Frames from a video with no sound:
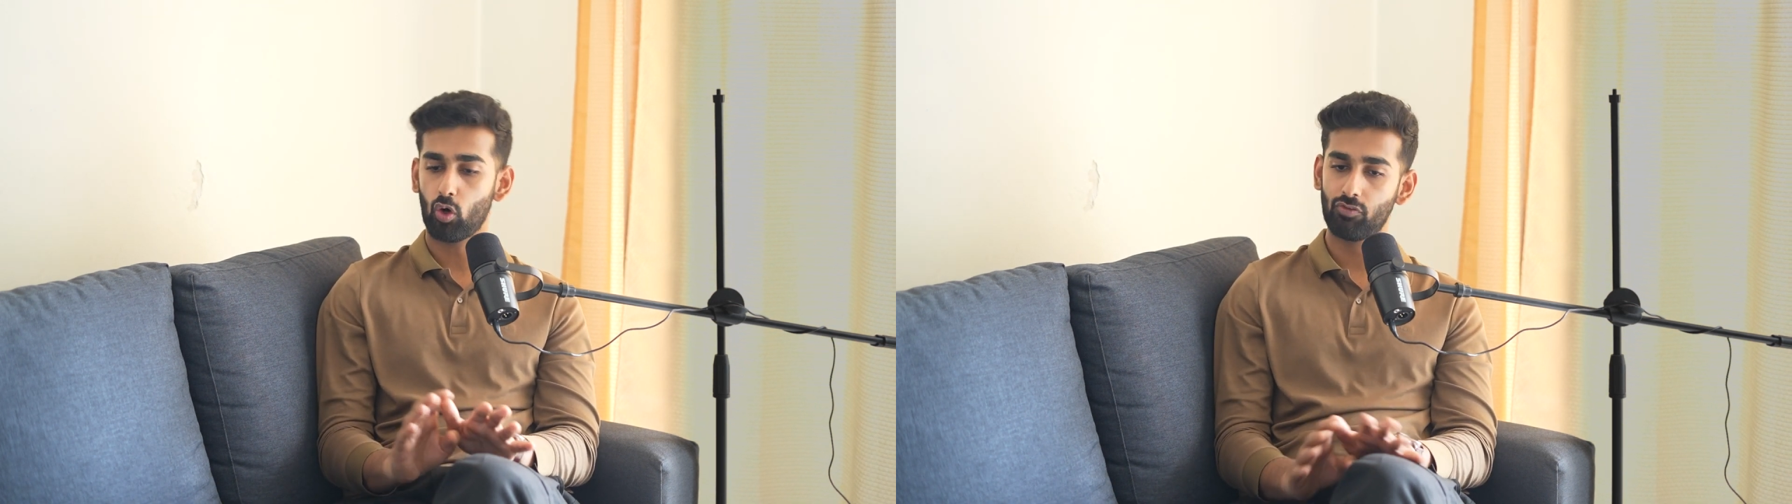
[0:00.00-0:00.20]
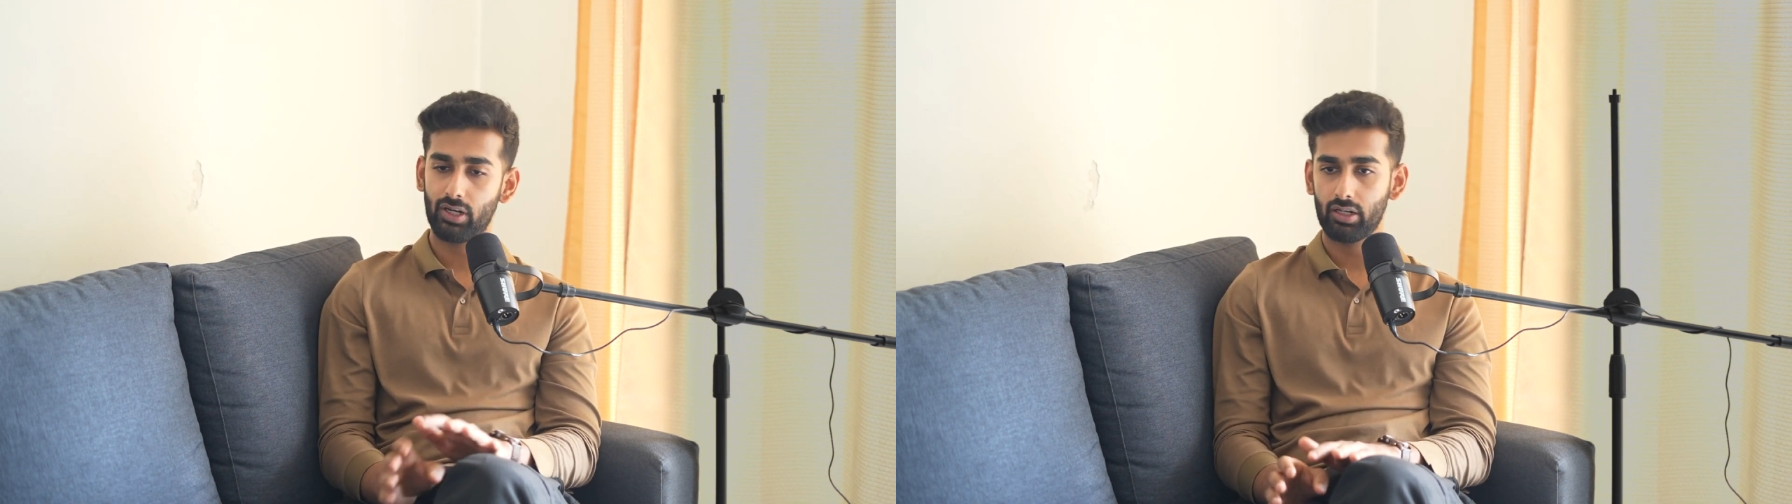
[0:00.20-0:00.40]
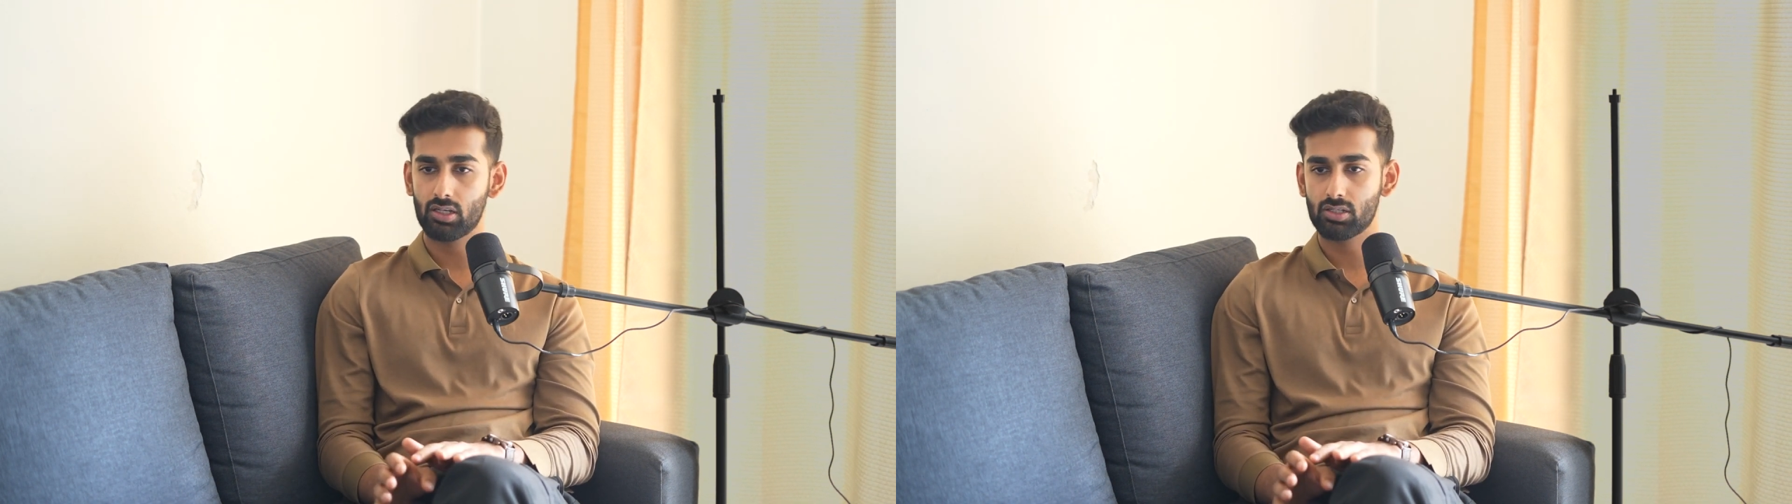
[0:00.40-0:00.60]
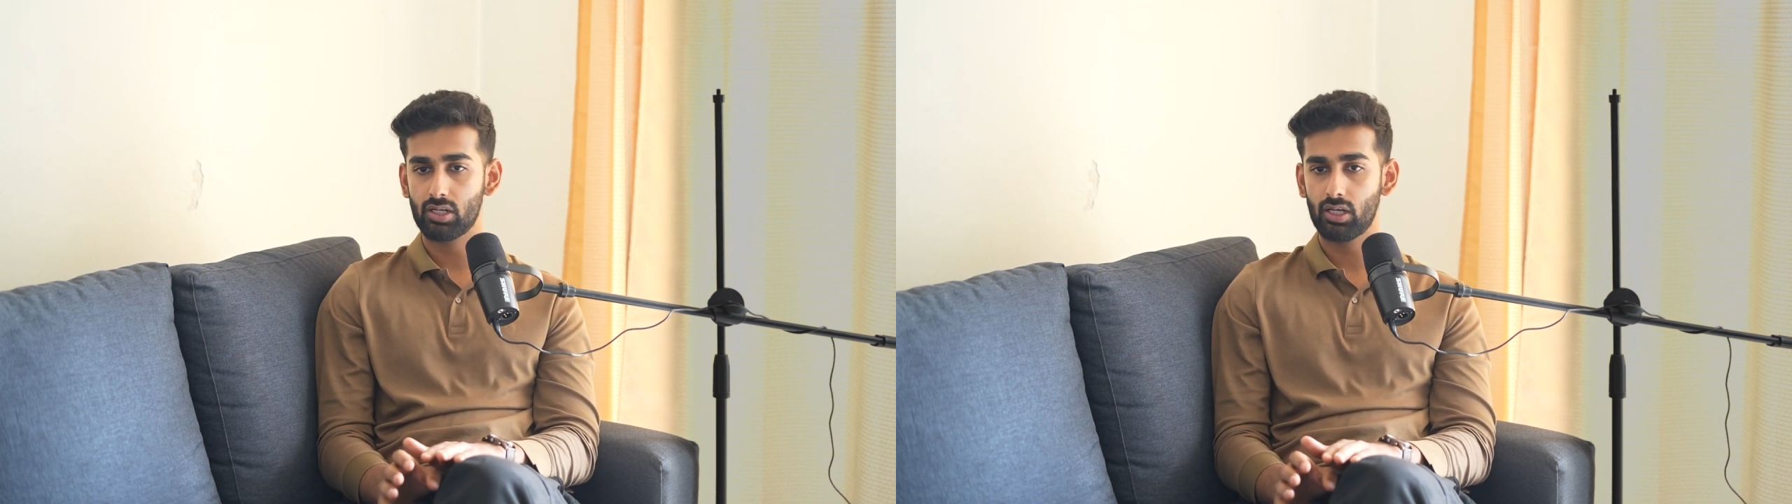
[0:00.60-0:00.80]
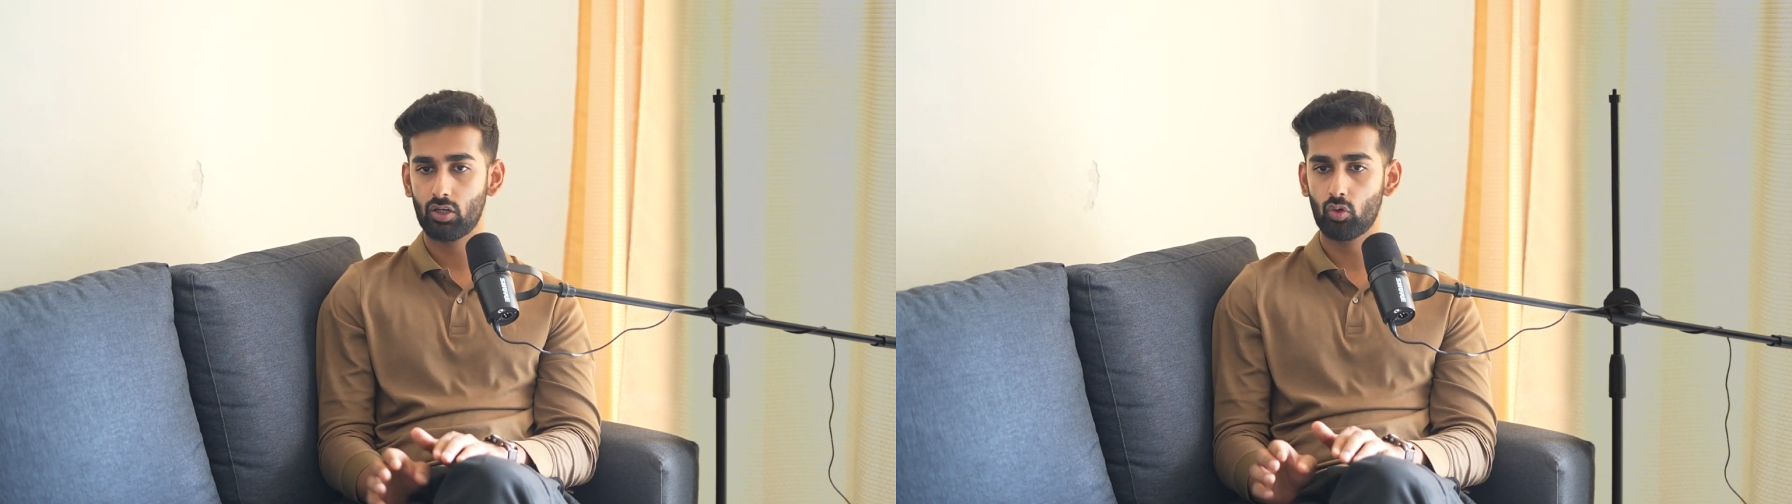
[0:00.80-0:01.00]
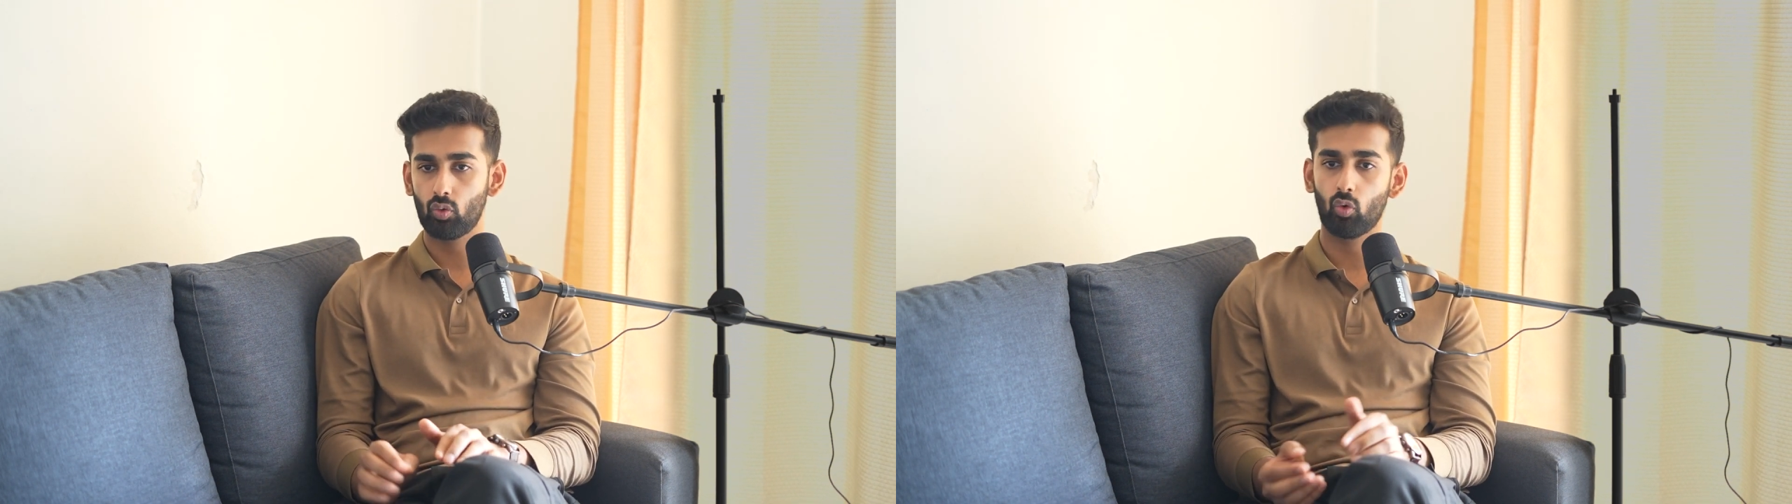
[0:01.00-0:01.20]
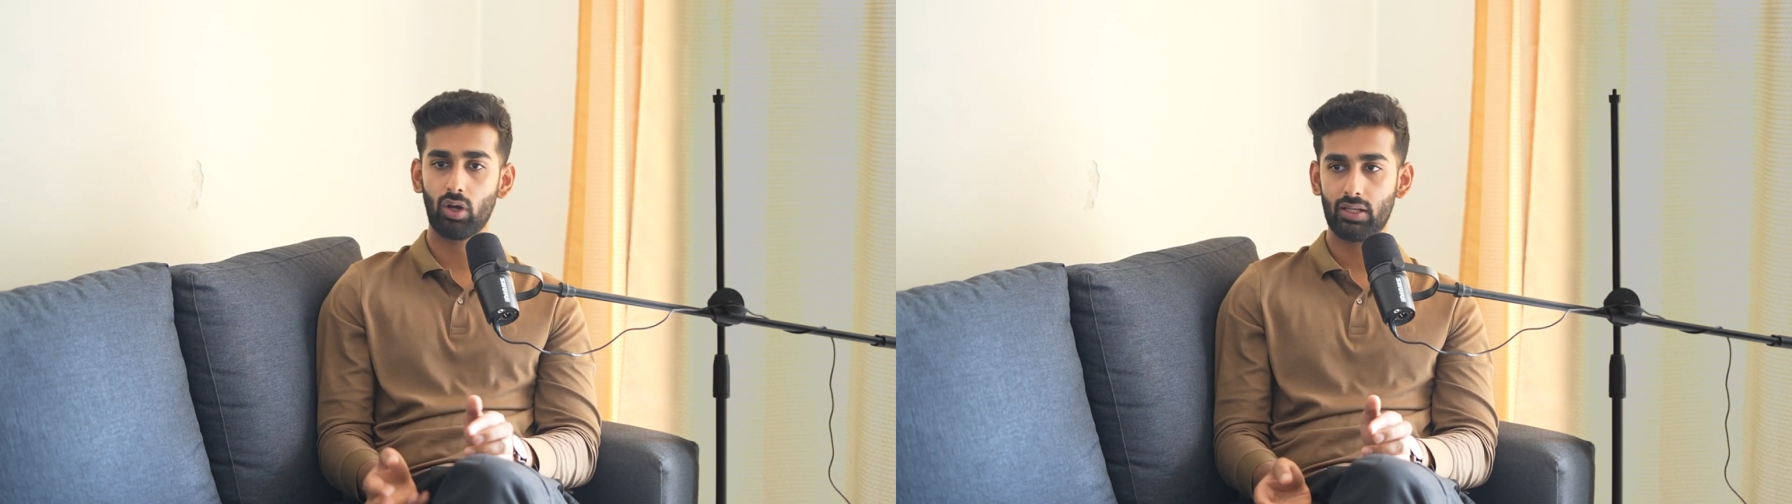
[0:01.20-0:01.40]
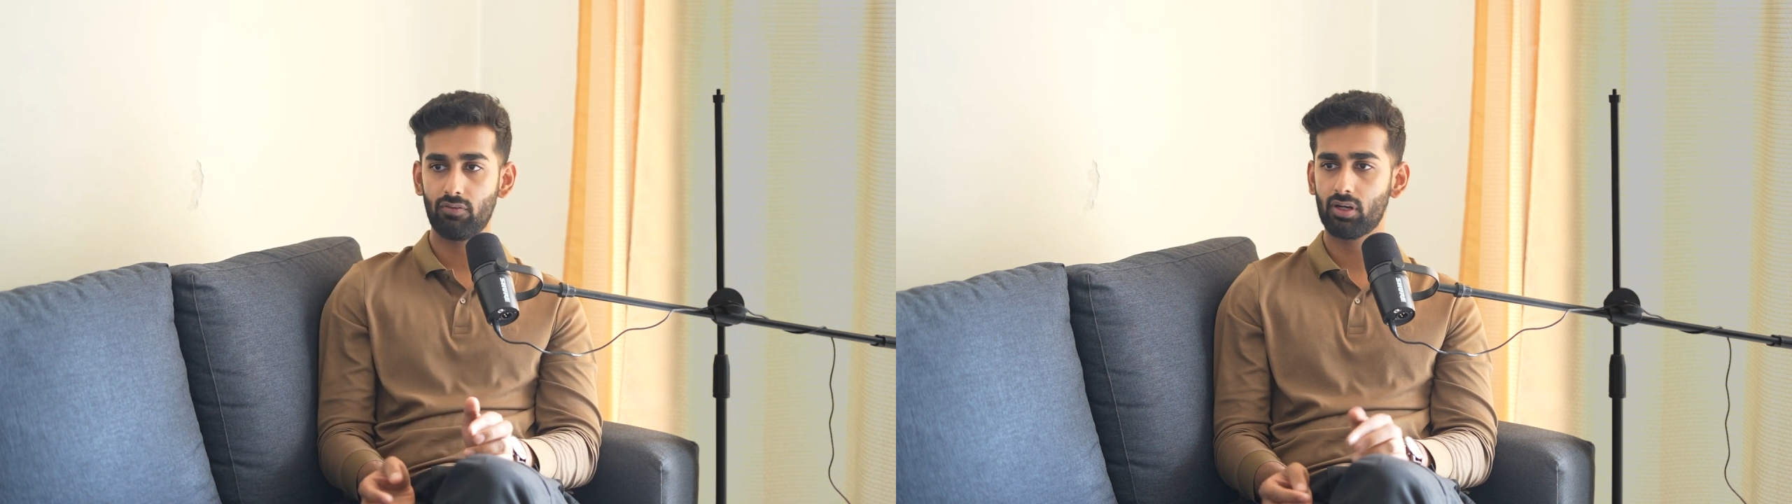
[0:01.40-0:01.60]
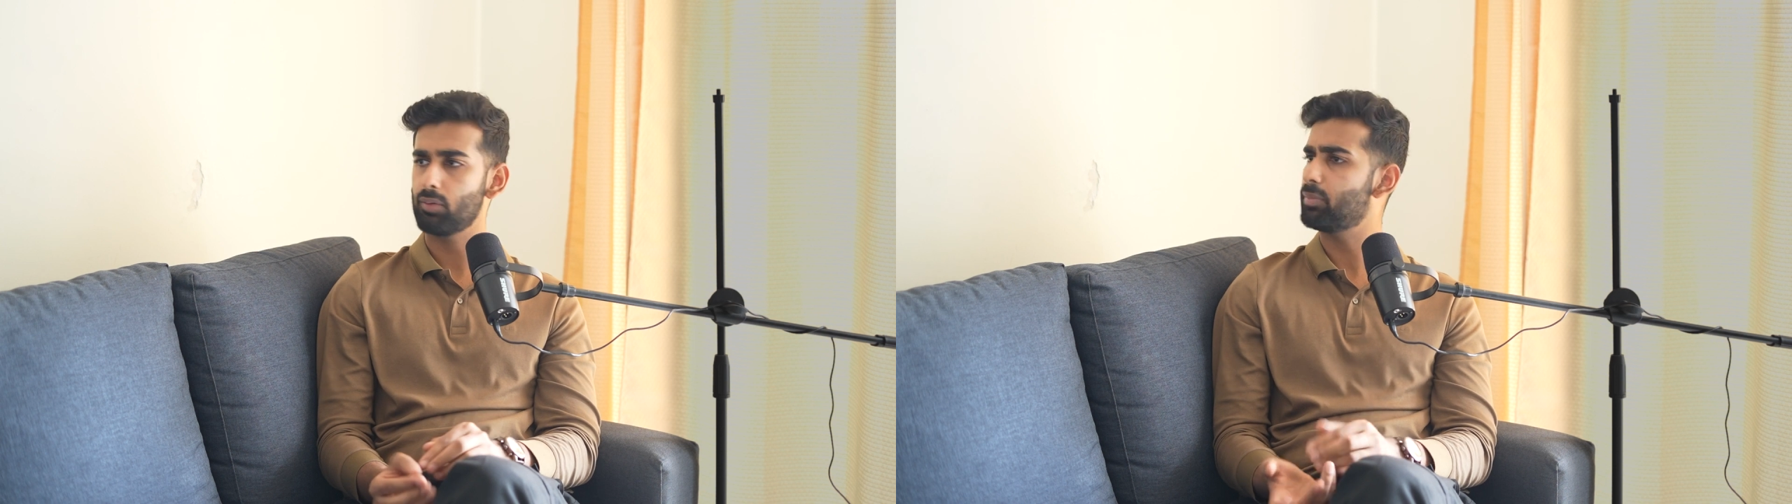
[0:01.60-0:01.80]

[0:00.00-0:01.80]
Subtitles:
on Wednesday to go anywhere,